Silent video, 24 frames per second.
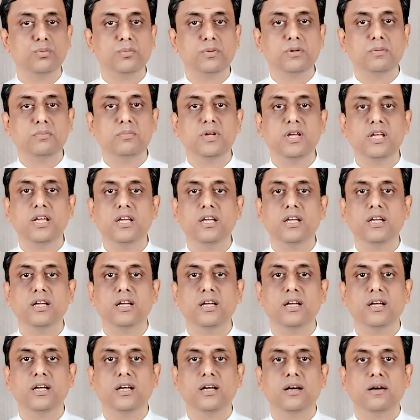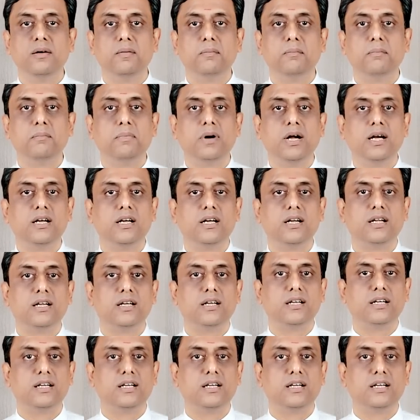human being, but